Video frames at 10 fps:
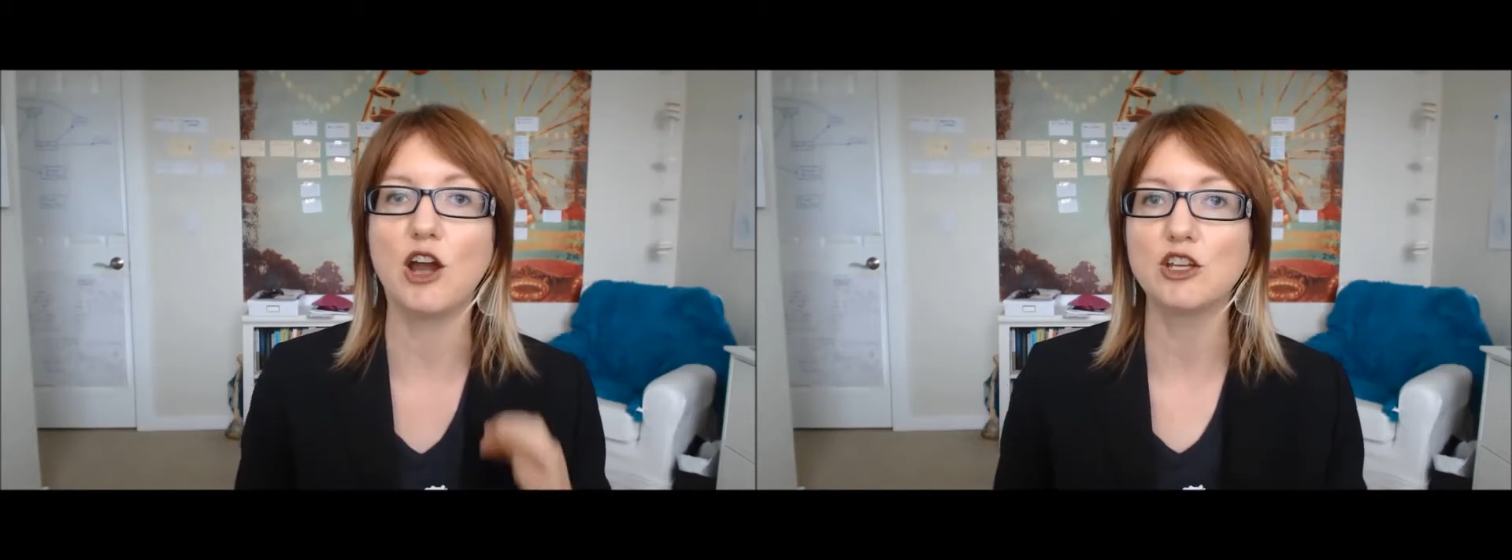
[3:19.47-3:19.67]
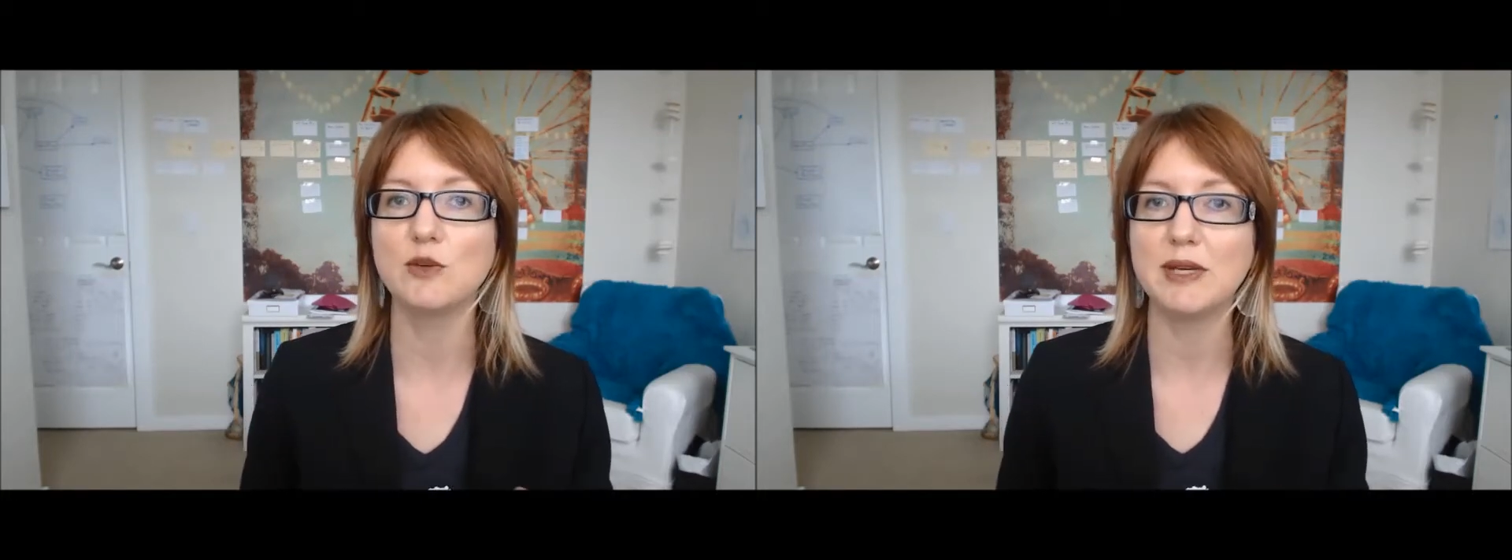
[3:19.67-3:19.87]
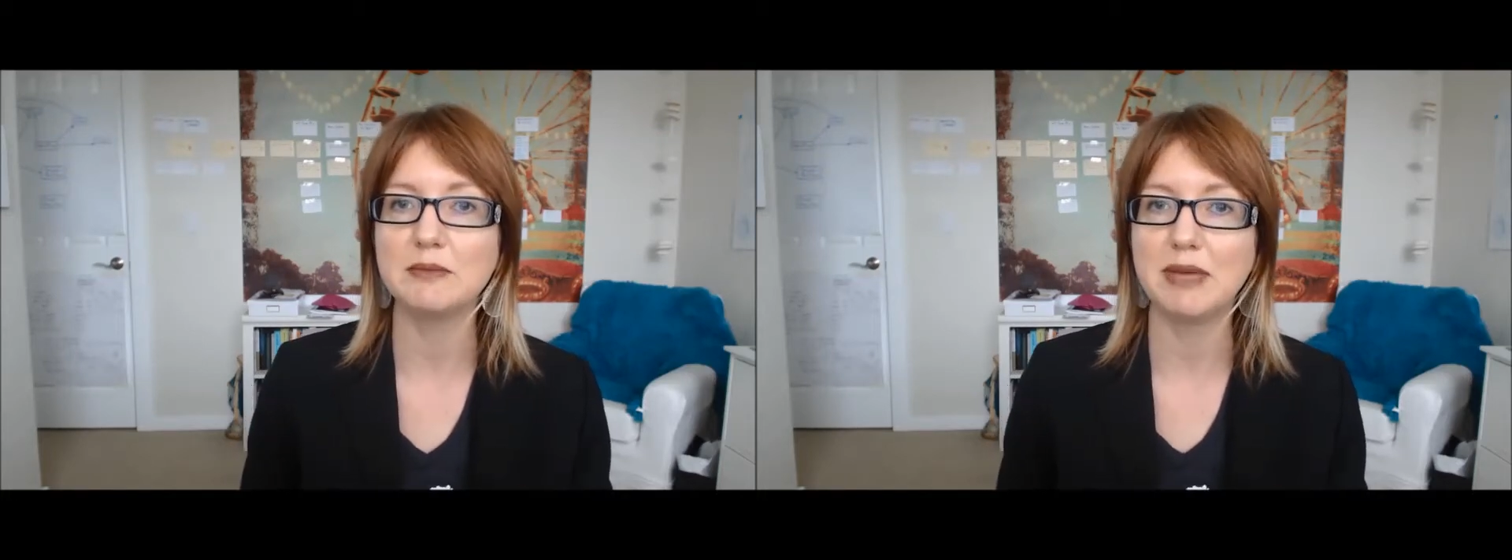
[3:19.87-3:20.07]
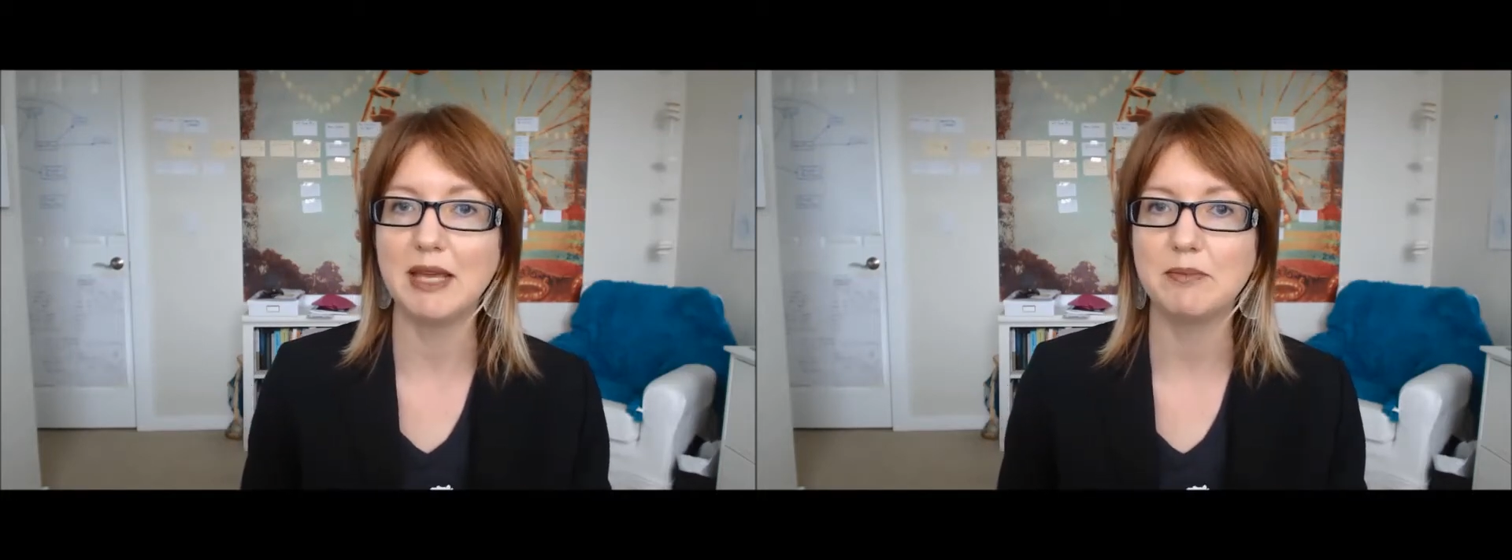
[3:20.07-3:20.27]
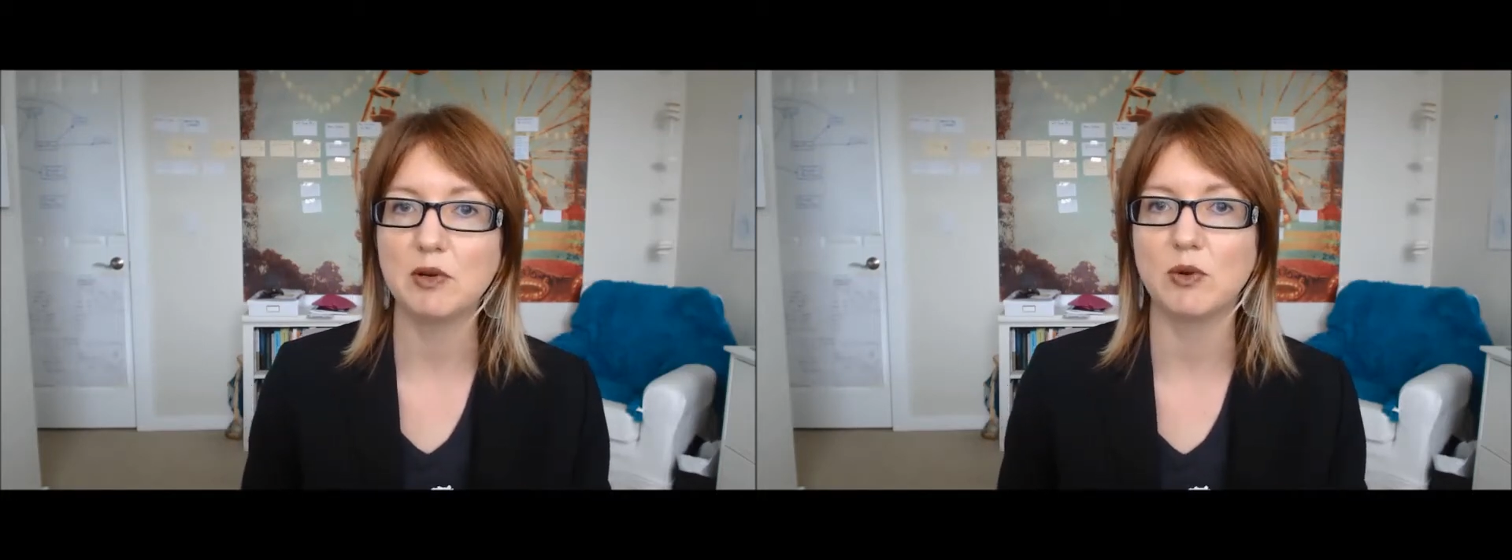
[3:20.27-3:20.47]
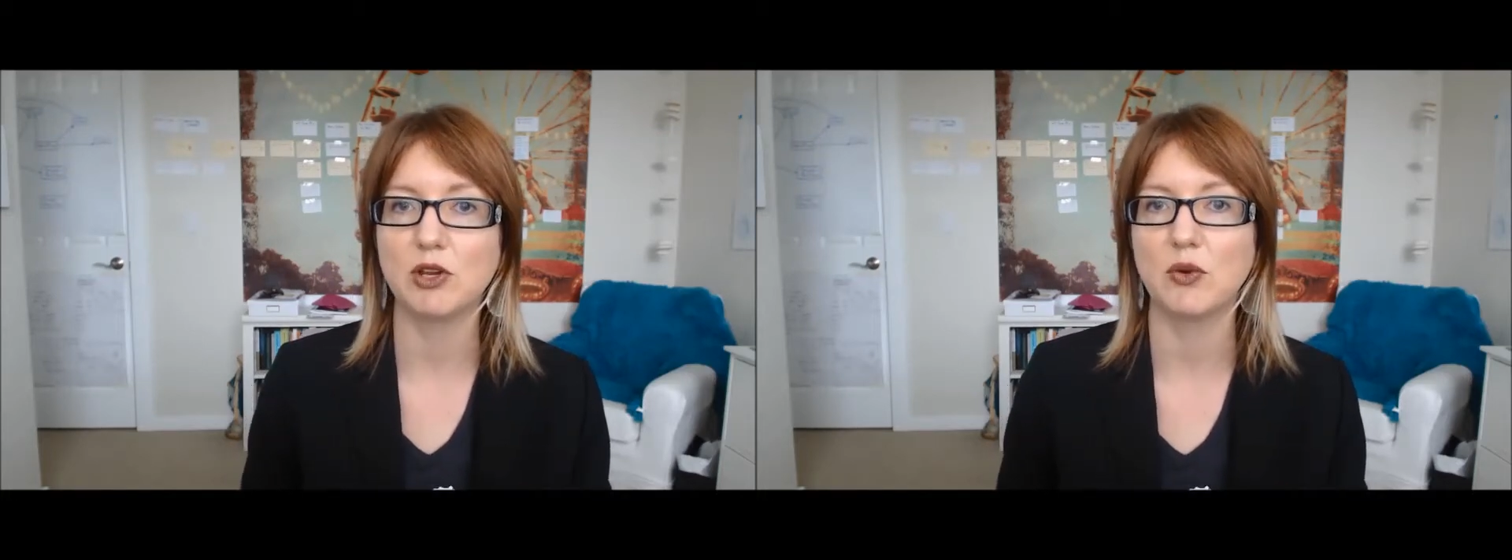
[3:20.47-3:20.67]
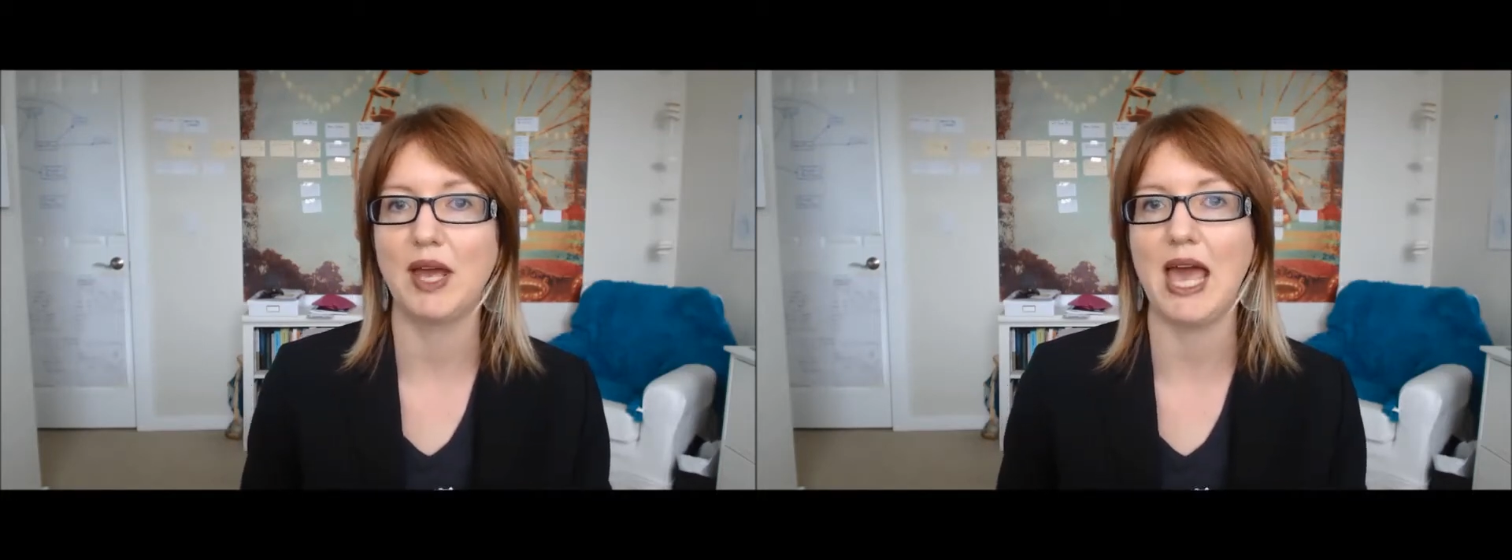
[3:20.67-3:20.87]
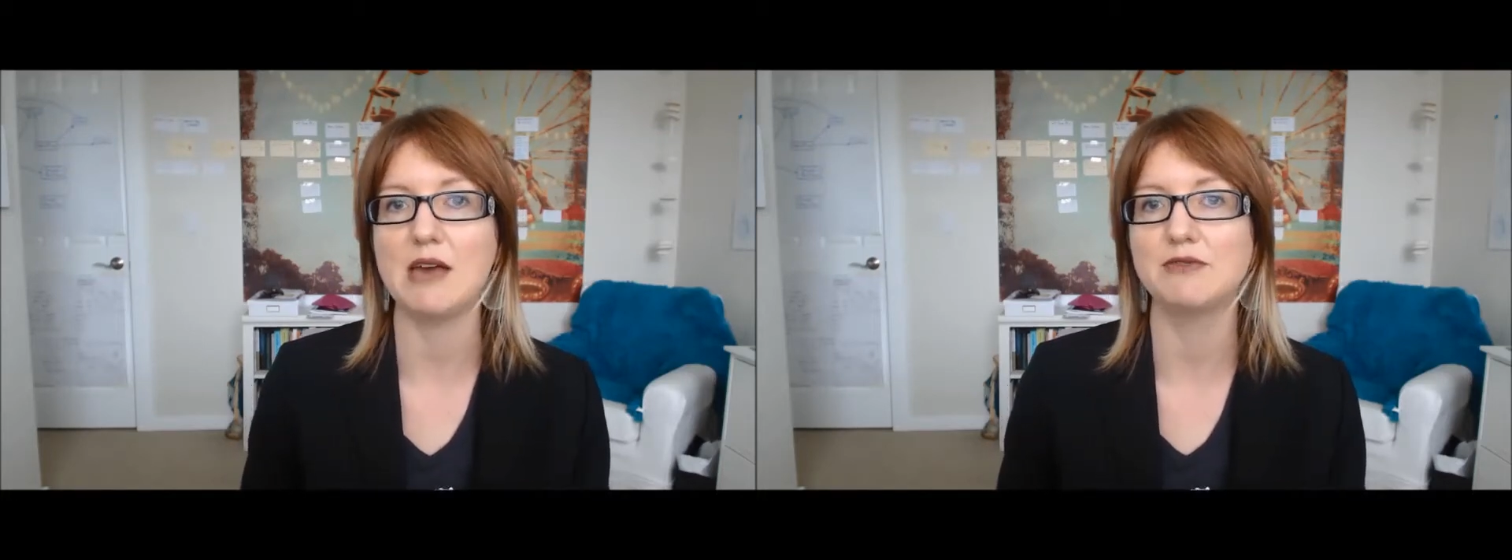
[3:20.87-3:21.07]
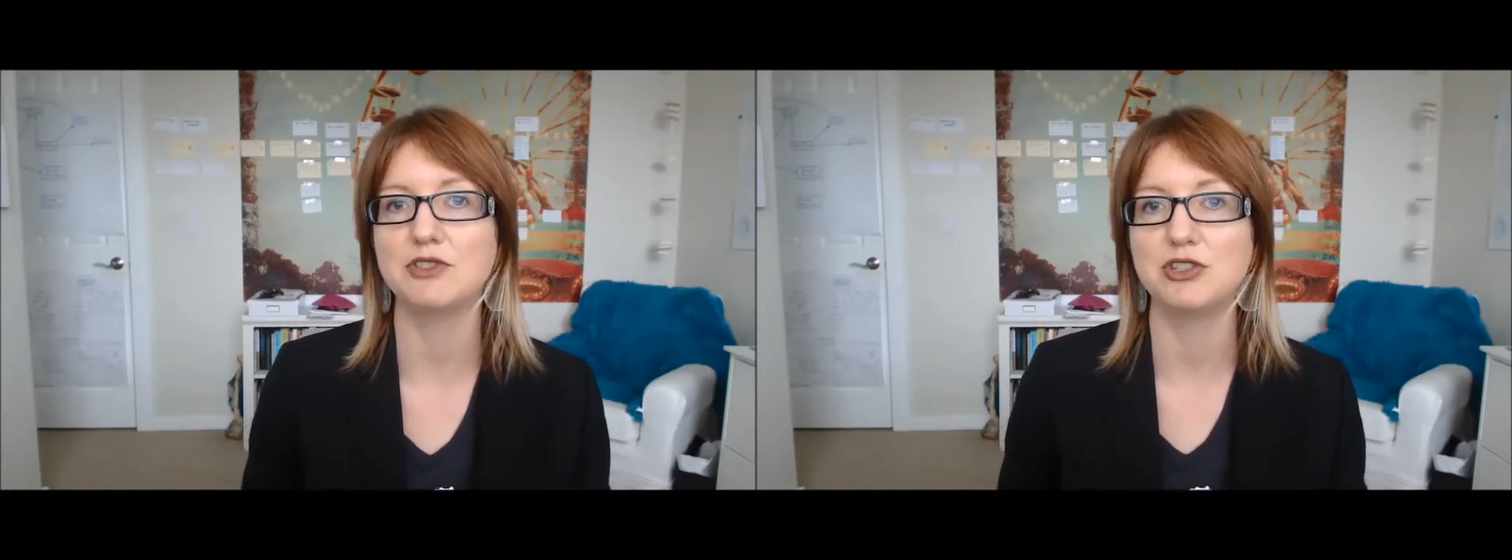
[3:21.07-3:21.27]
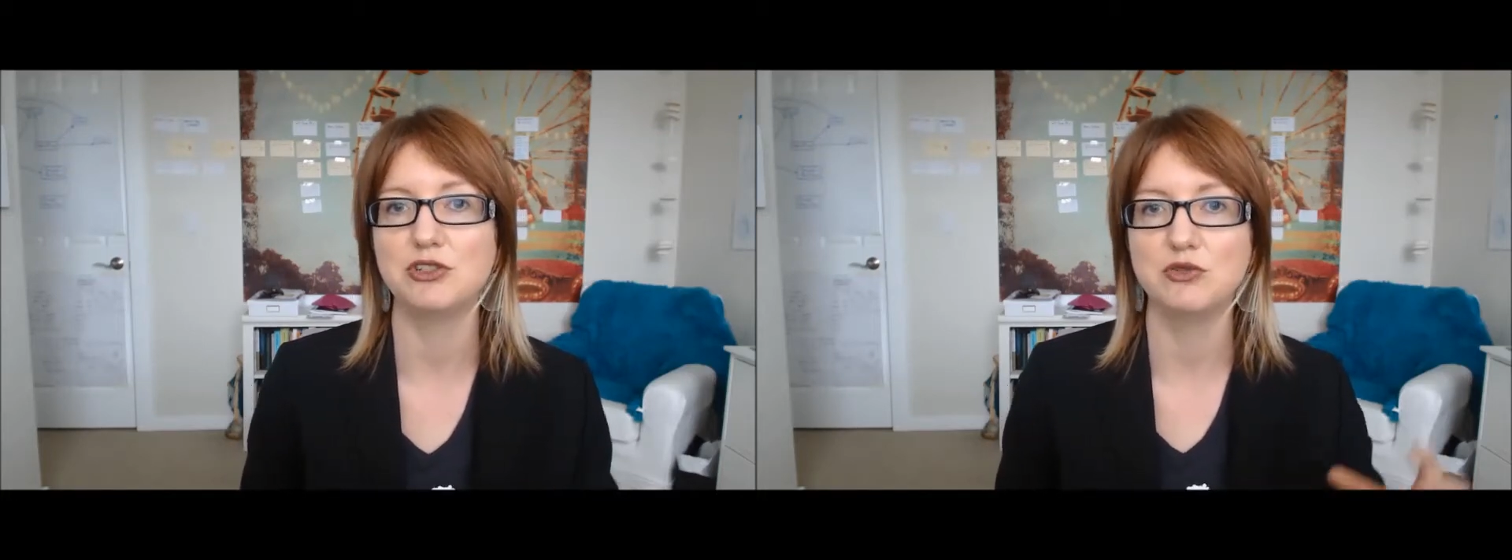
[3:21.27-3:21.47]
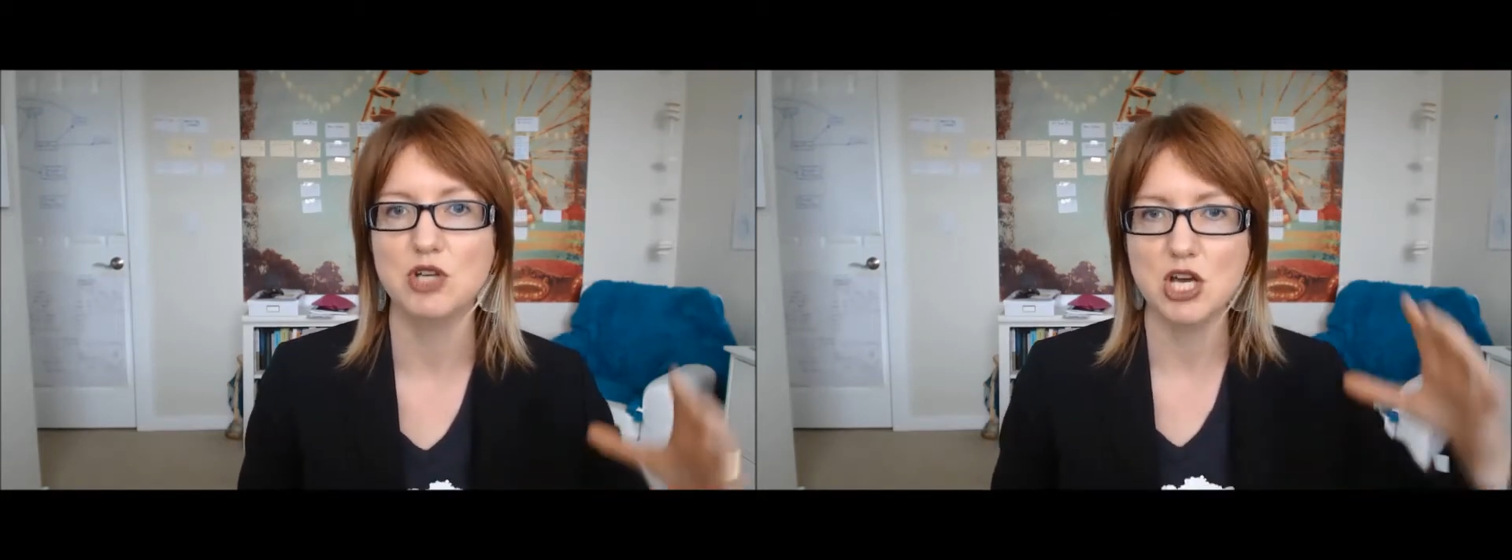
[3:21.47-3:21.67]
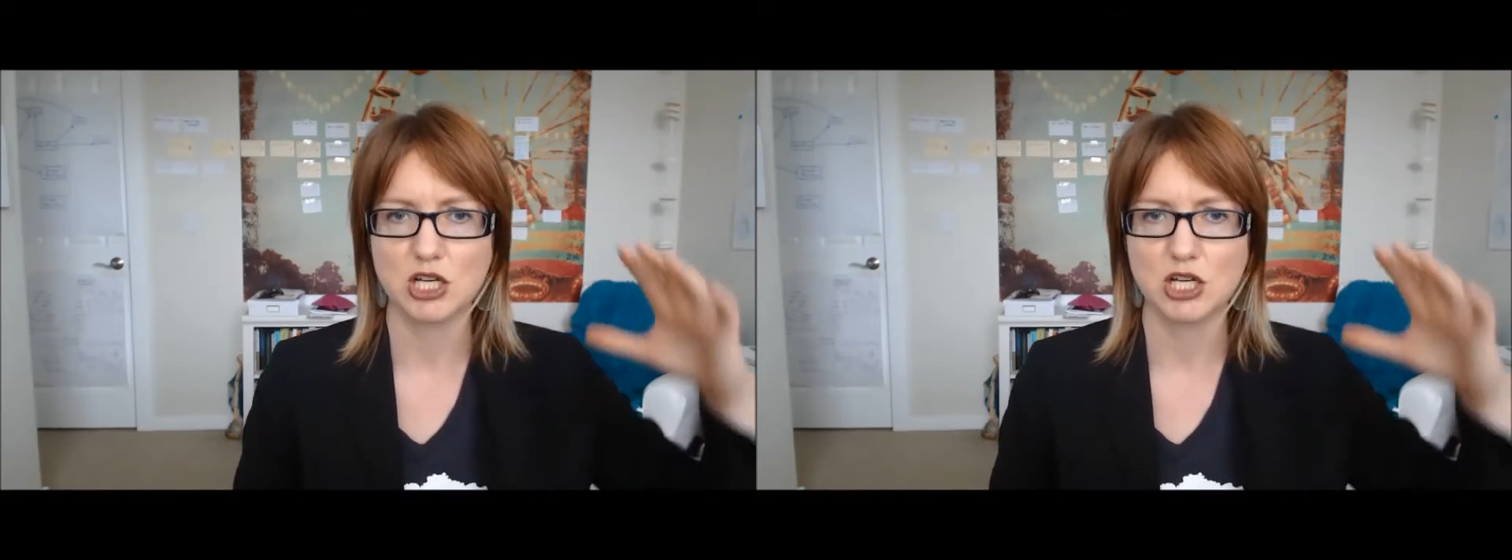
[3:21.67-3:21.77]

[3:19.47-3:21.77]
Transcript: argument paper where you have to